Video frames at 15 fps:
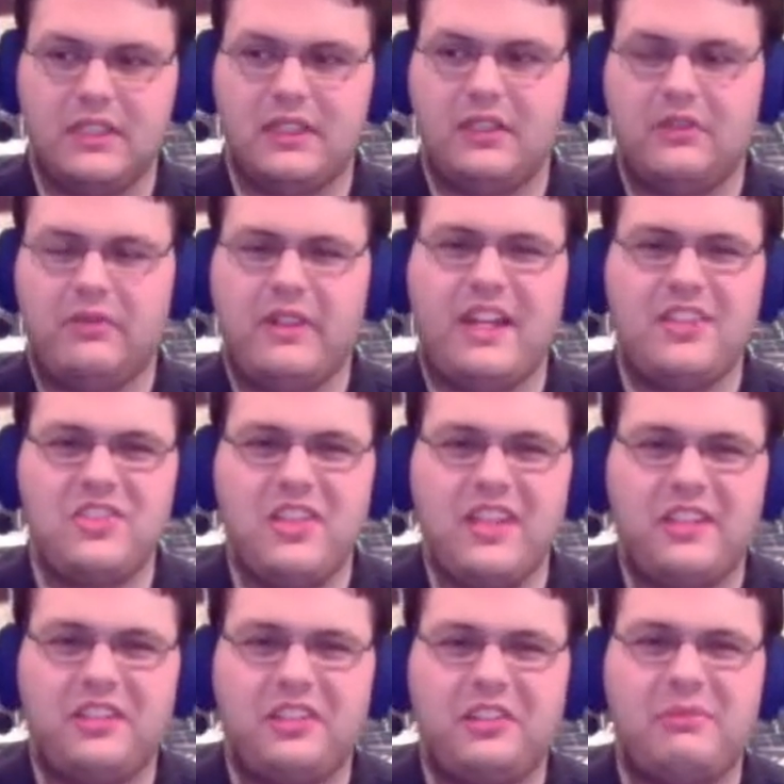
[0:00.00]
we actually
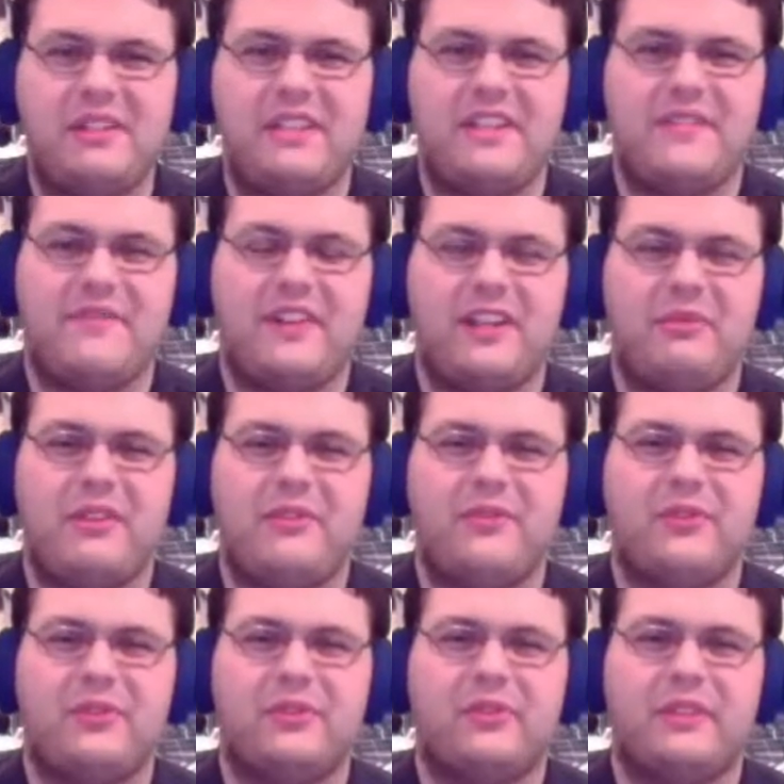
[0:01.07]
get a little bit of development
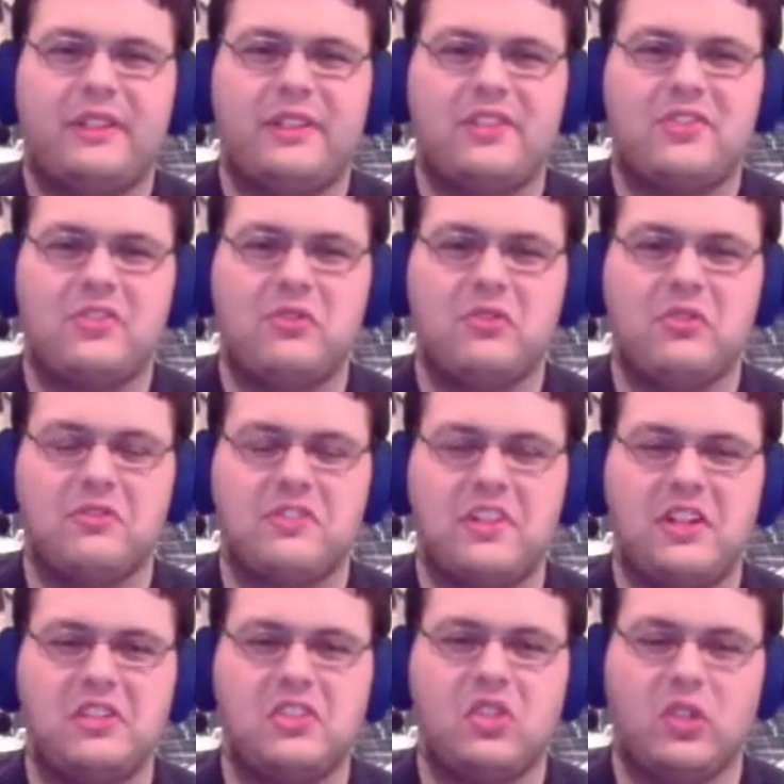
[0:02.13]
for Sogo's
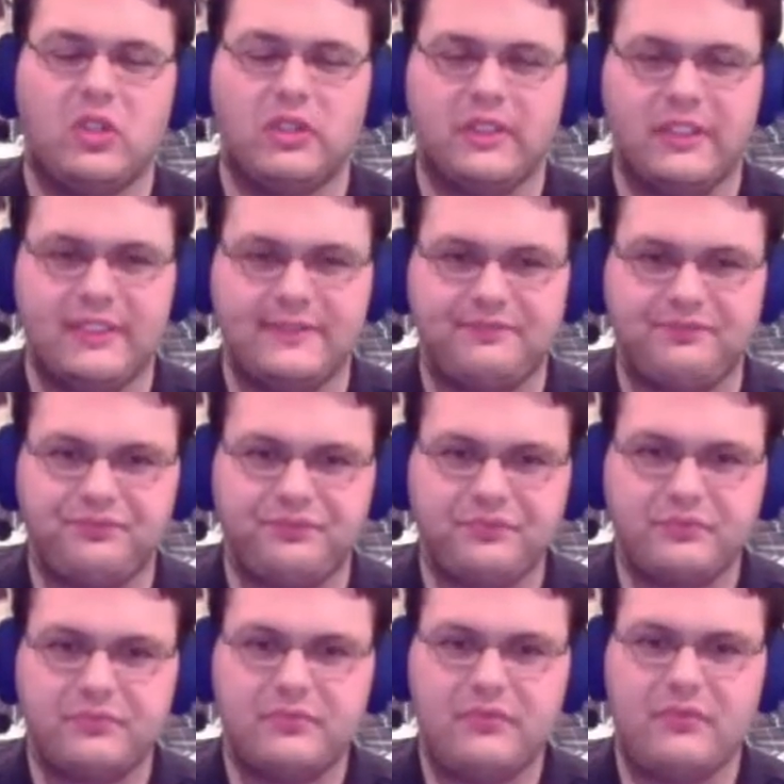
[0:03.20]
uncle
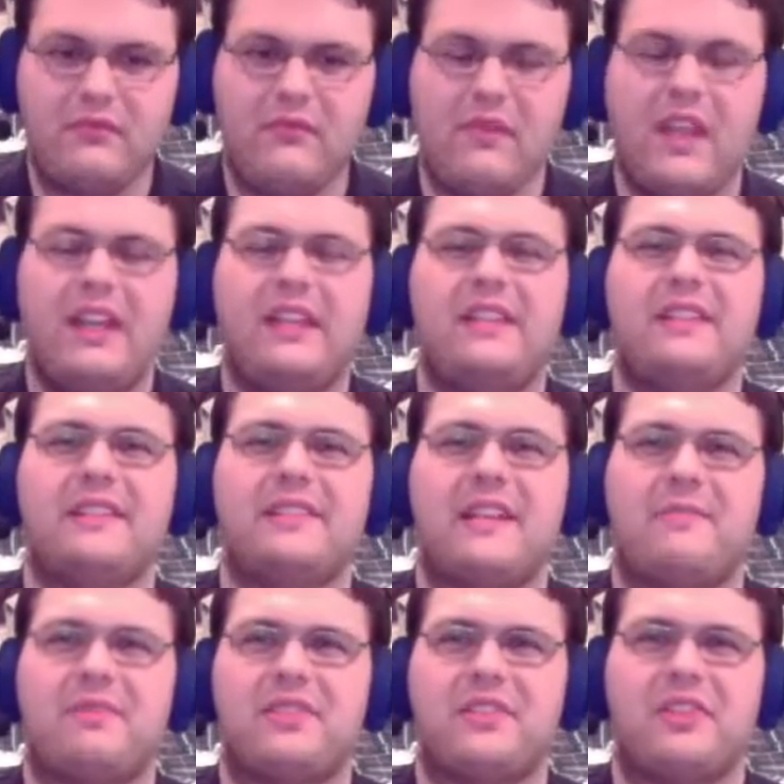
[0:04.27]
in this
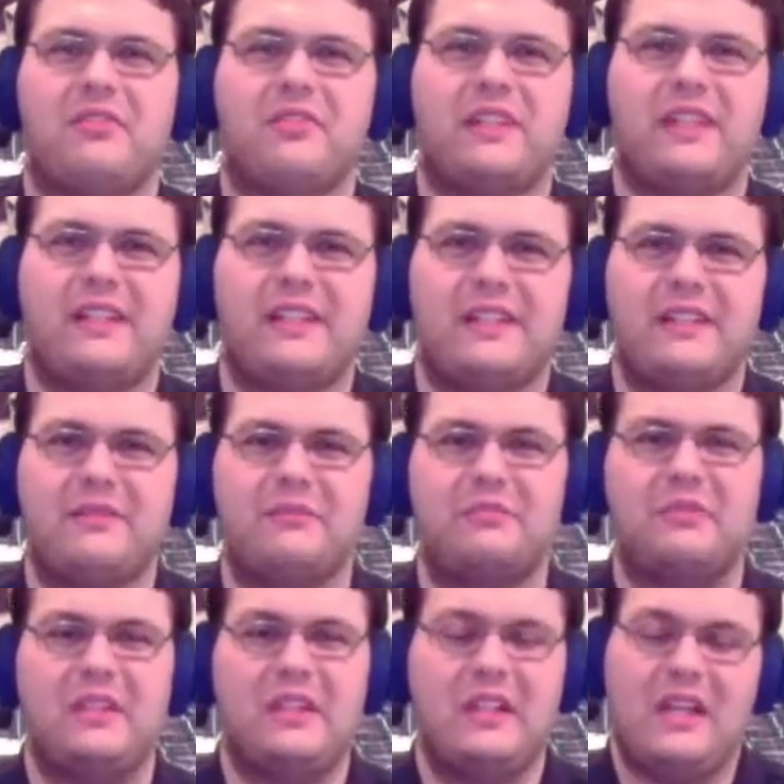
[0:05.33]
episode.
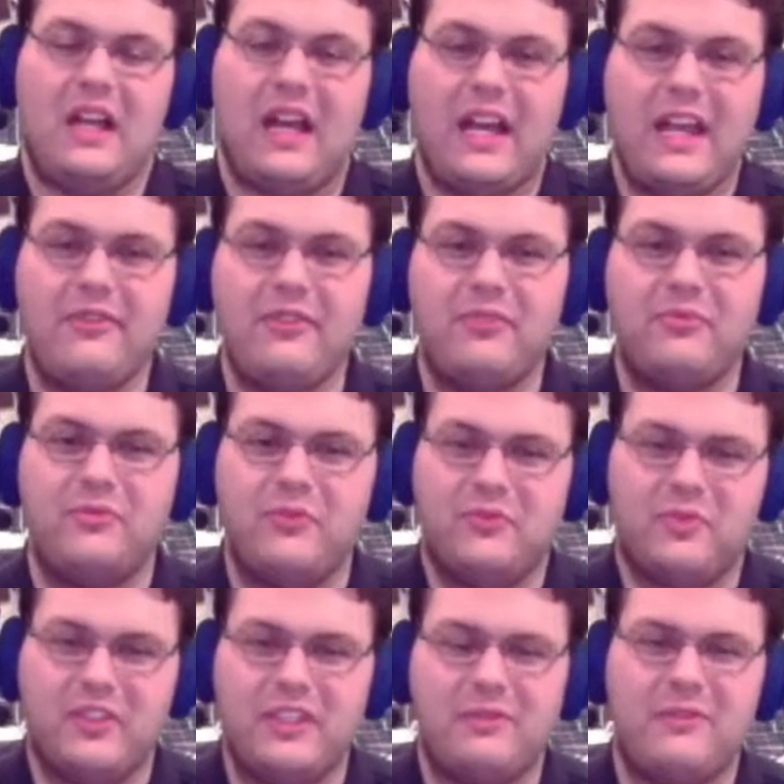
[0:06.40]
I haven't
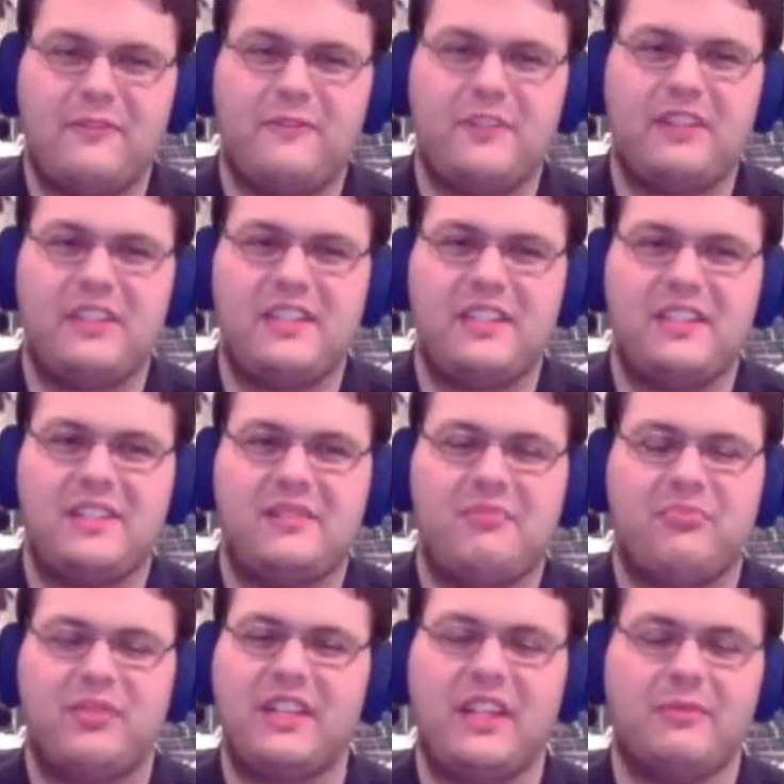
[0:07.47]
really been feeling to
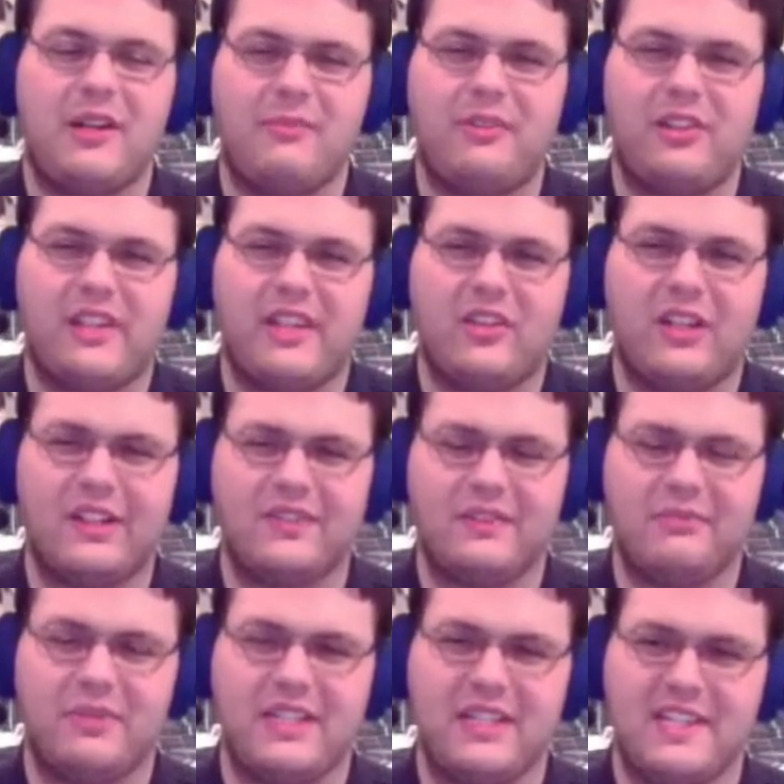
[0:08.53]
bring him up all that
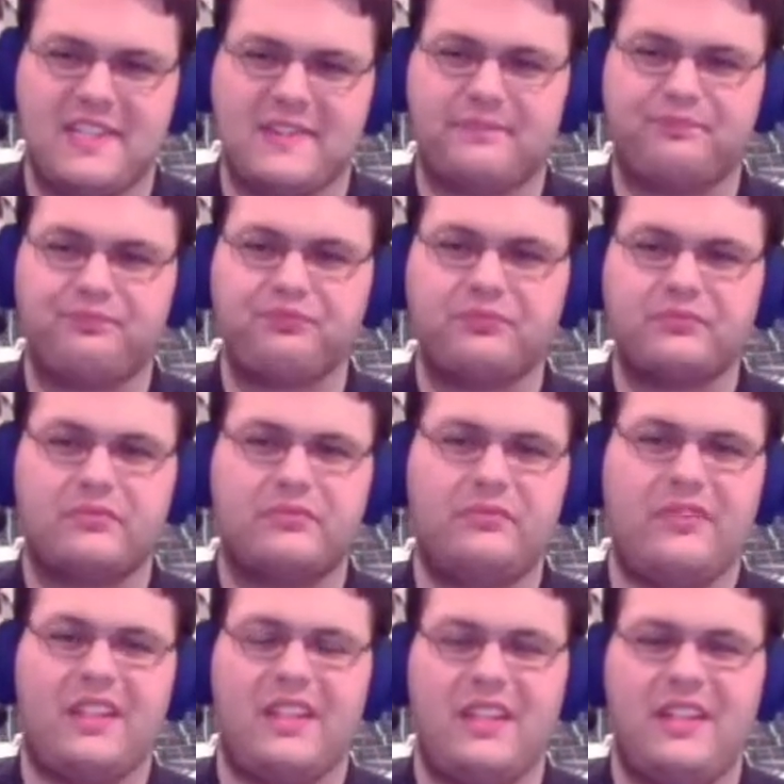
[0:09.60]
often because
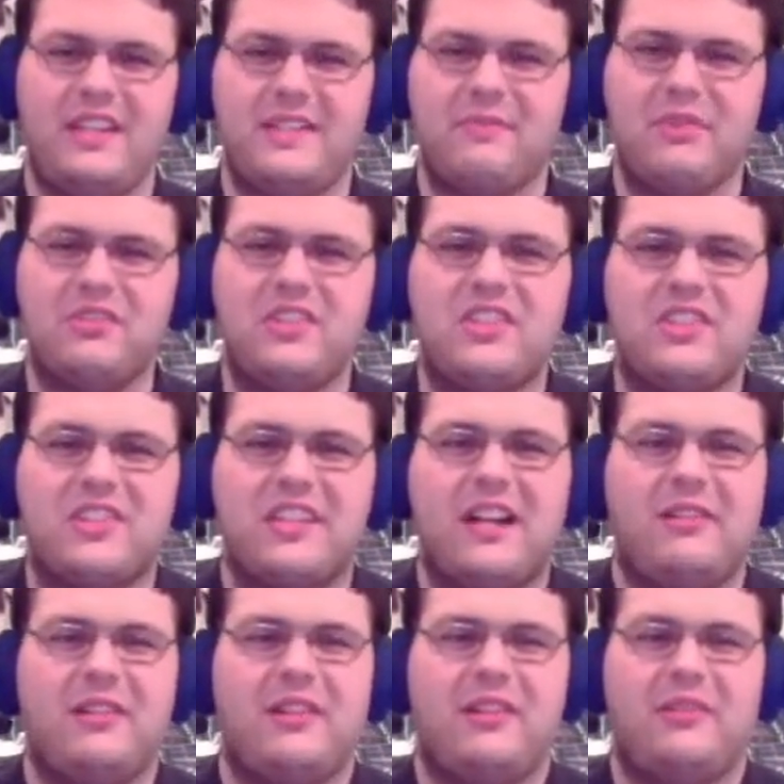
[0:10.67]
he's mostly just
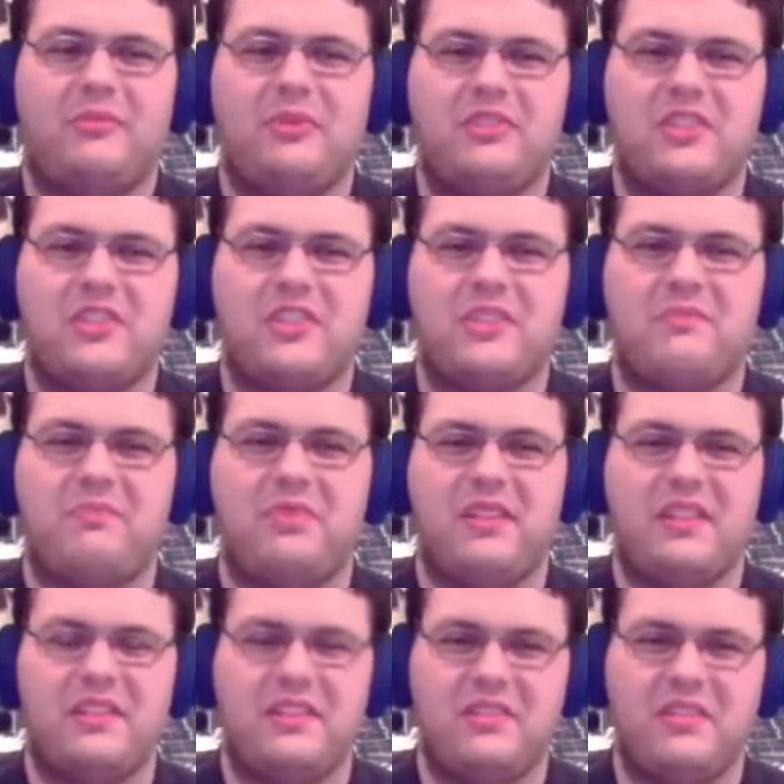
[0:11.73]

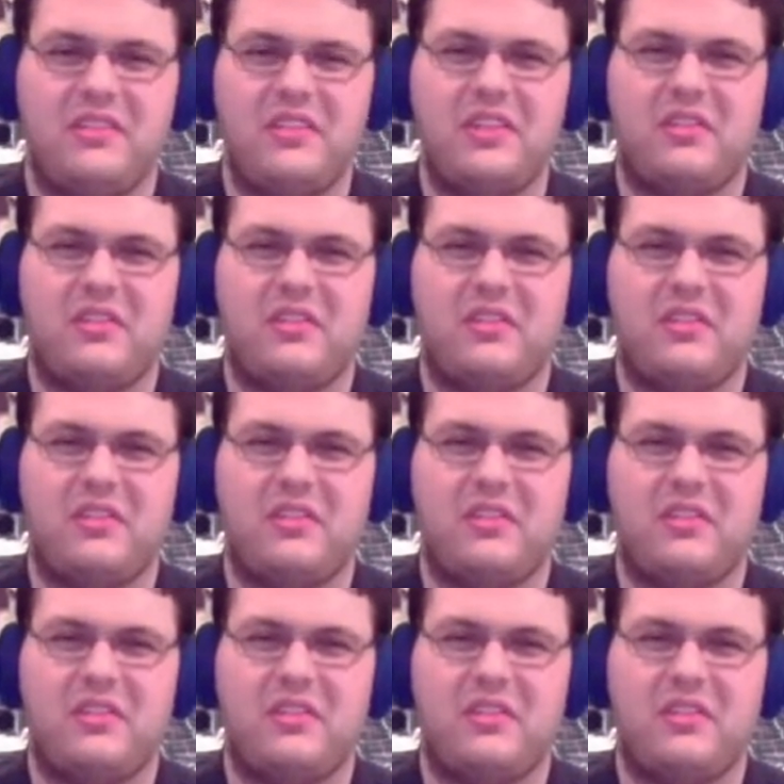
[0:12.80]
been